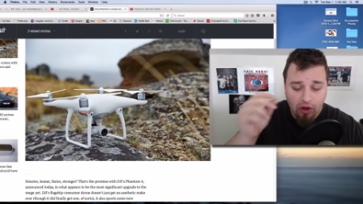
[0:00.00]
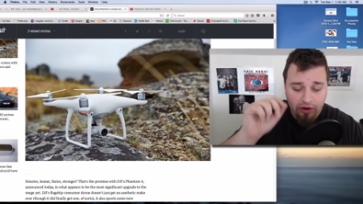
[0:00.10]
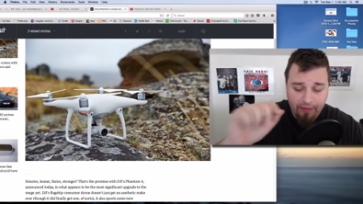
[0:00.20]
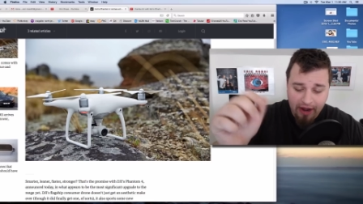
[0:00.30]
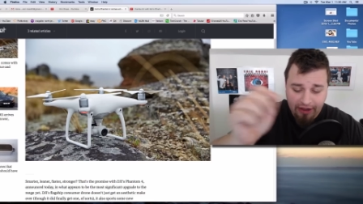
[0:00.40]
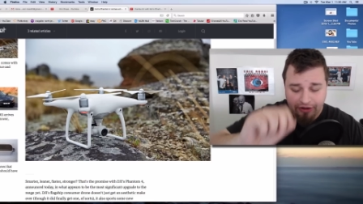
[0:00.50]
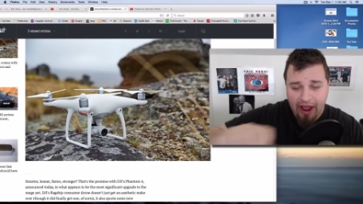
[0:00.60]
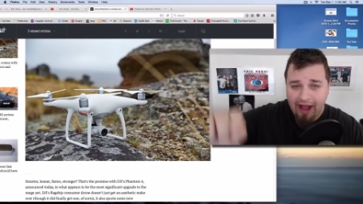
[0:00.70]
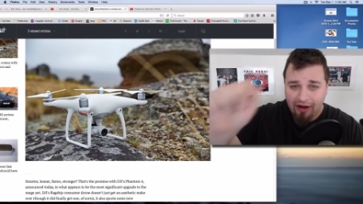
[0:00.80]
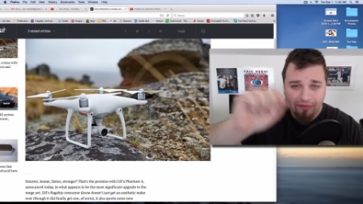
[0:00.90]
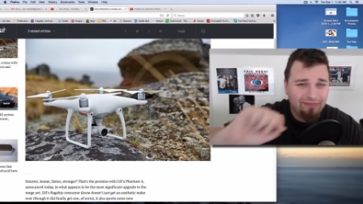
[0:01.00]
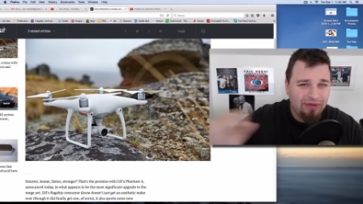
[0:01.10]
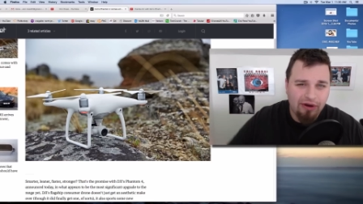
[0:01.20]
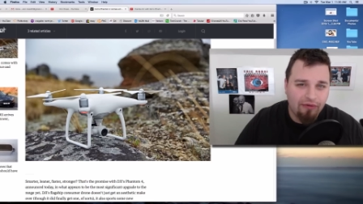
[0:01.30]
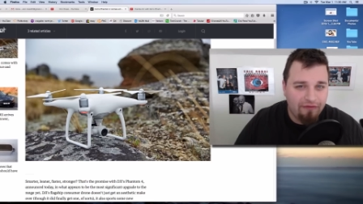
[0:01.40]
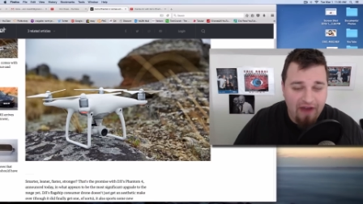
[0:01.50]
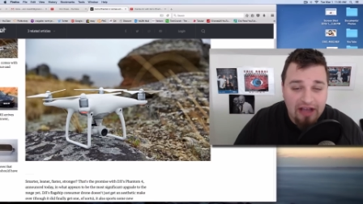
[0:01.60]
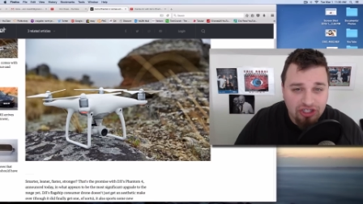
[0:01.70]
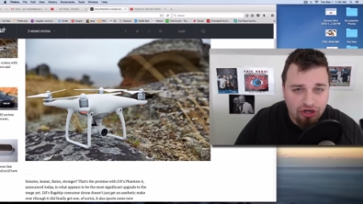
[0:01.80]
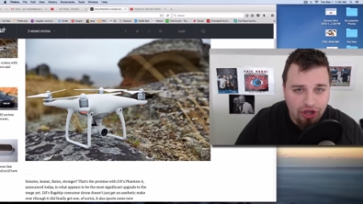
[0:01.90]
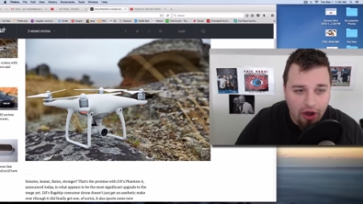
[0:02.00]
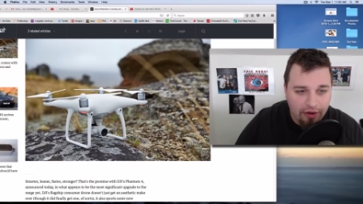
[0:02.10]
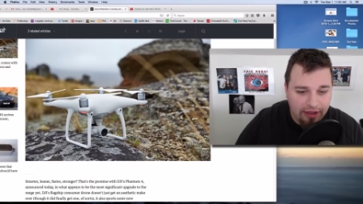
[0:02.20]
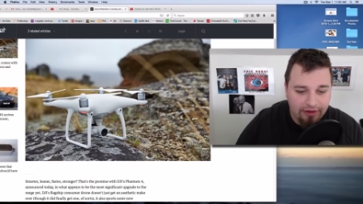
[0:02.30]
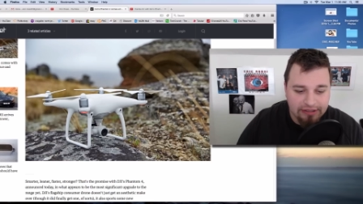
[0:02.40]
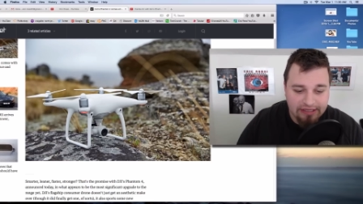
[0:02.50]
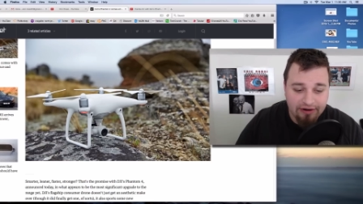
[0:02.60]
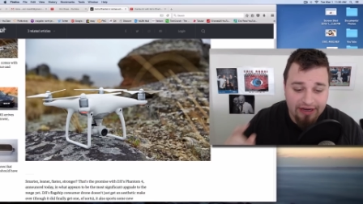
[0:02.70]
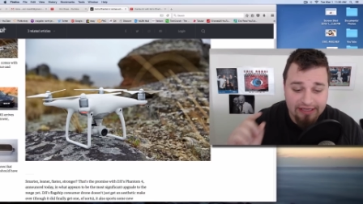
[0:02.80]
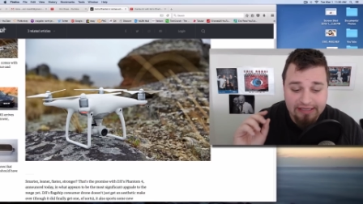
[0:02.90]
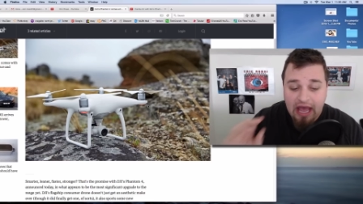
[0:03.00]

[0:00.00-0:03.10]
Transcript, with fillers: all depending on how fast you're going, because there is